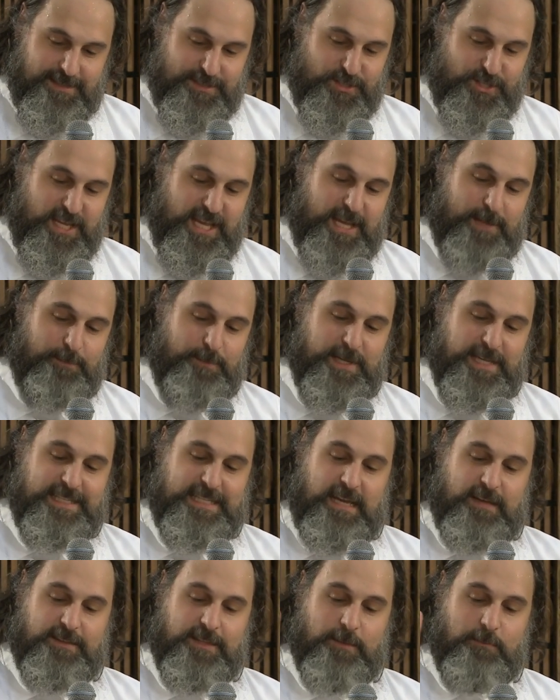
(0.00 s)
She had
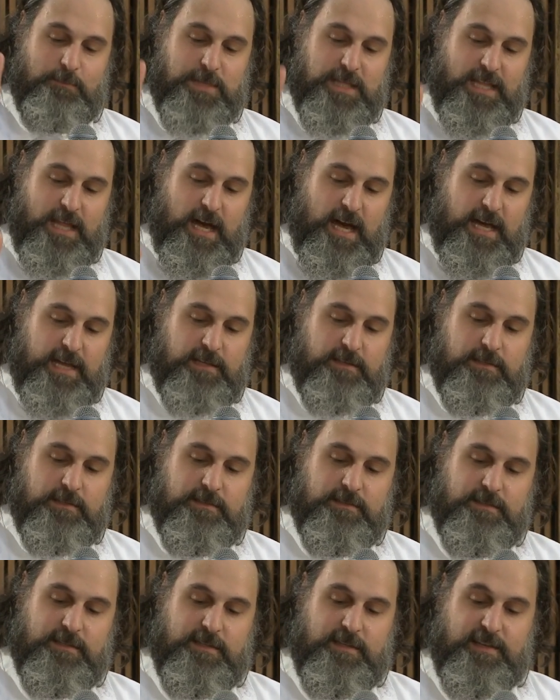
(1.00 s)
picked out the plot,
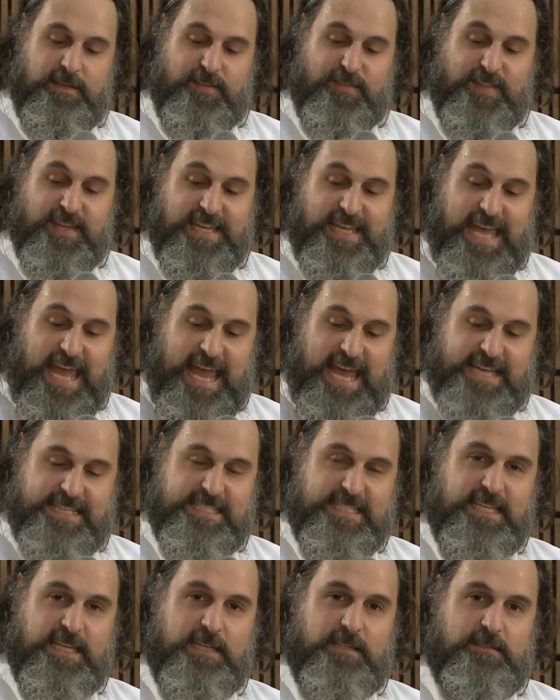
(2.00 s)
the
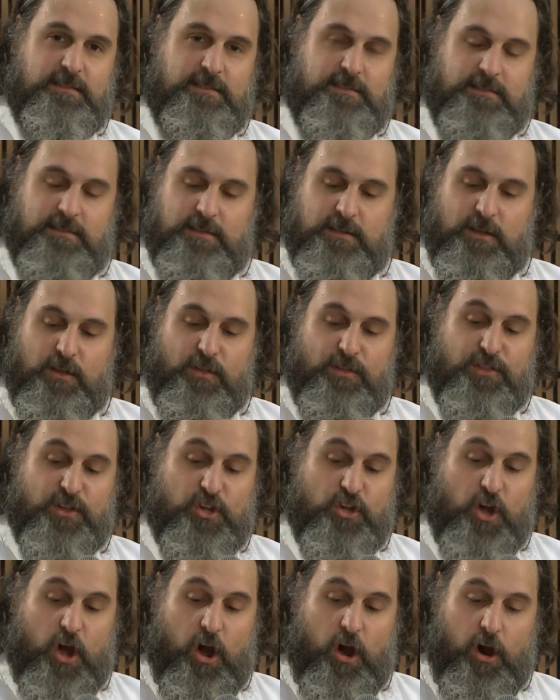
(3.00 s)
casket, the
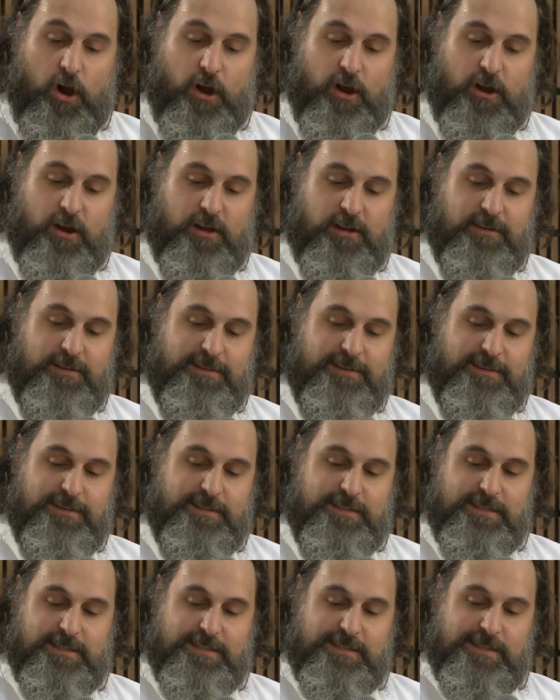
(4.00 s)
car,
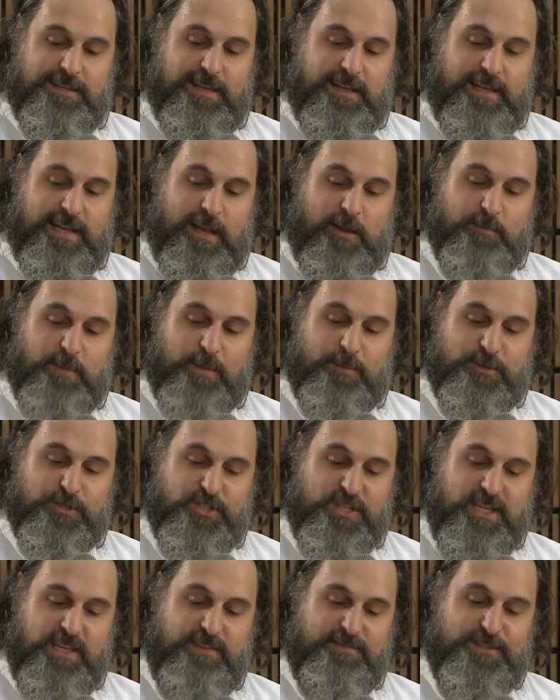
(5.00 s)
and I remember
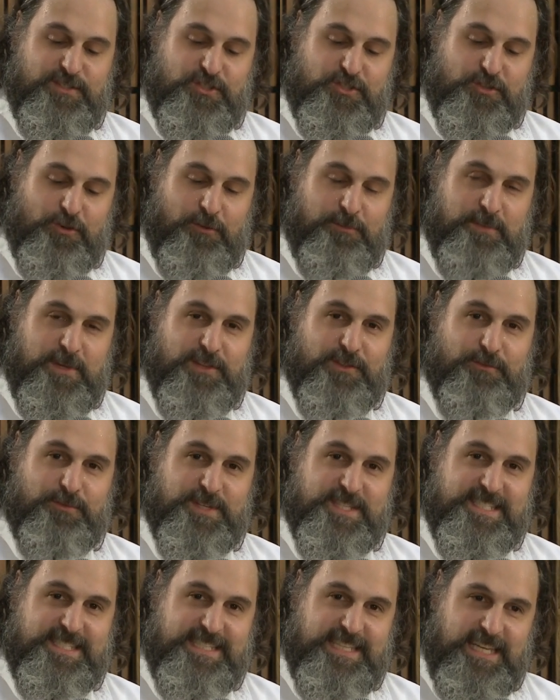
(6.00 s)
she even showed me the
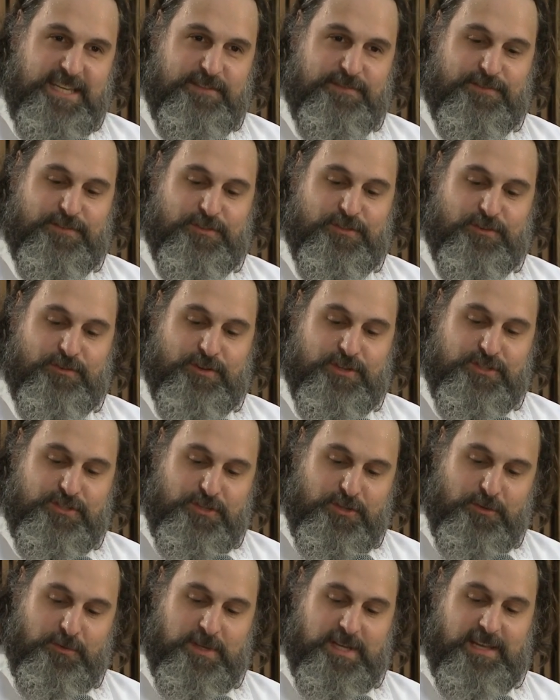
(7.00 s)
receipt for the
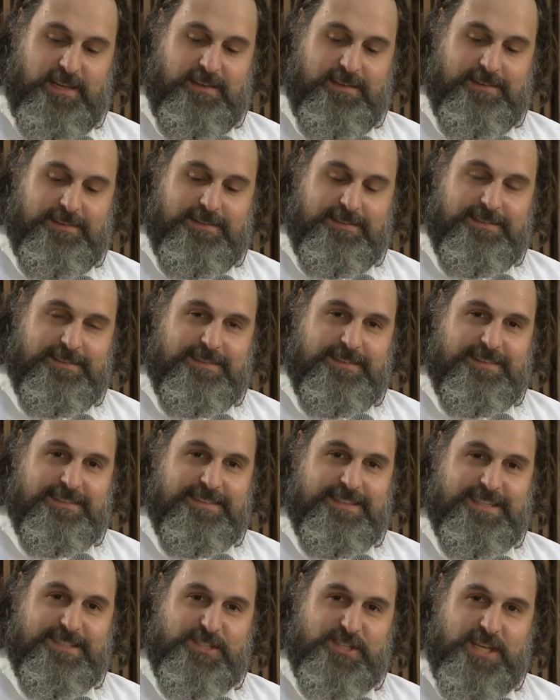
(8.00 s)
gratuity
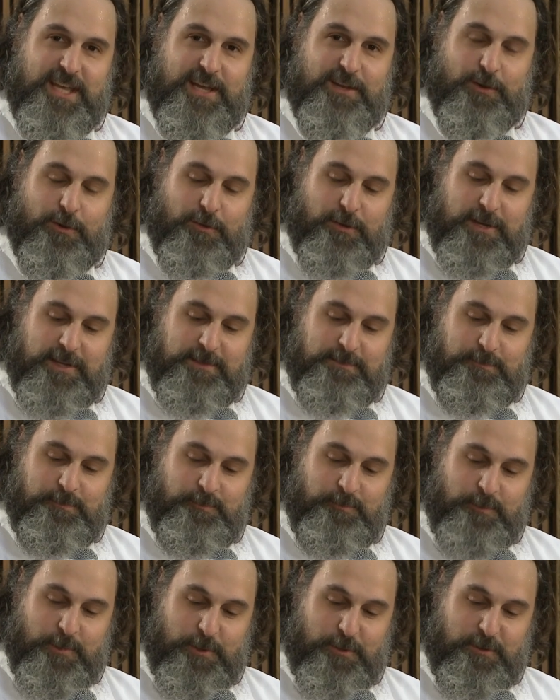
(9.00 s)
that she had
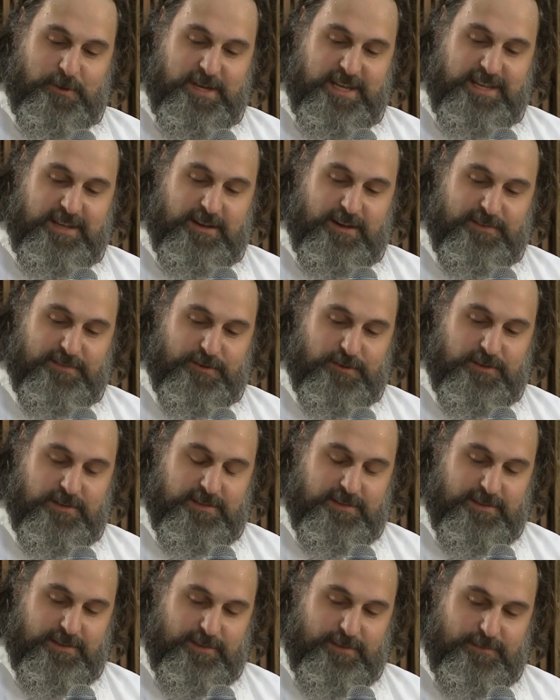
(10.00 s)
already
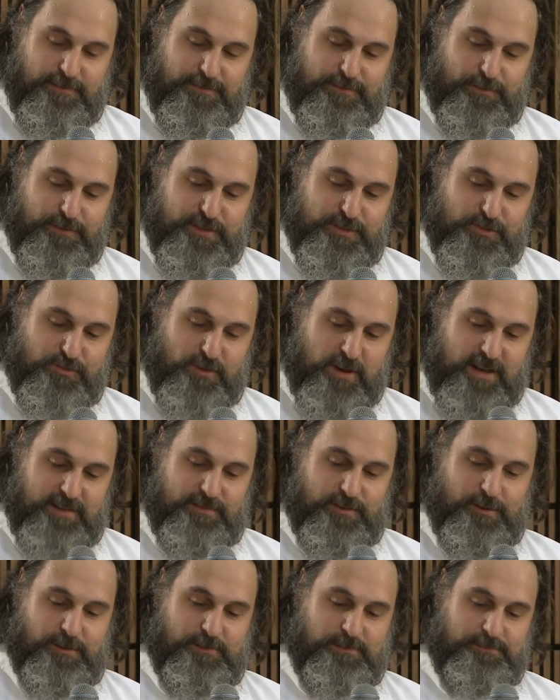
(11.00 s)
covered for the
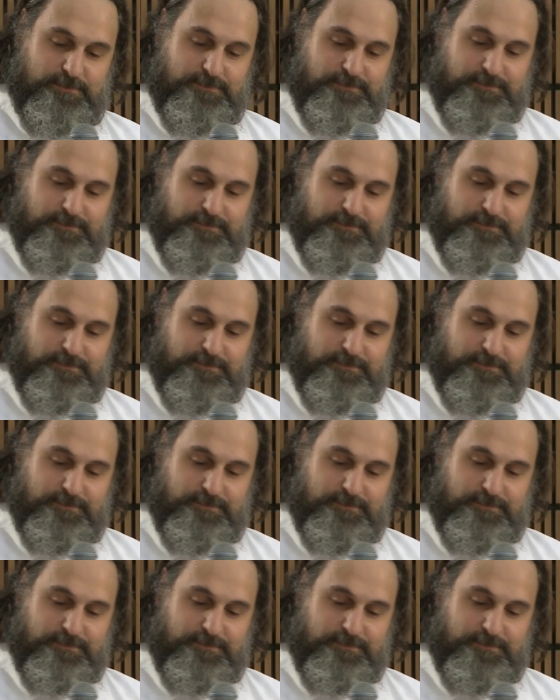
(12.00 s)
driver.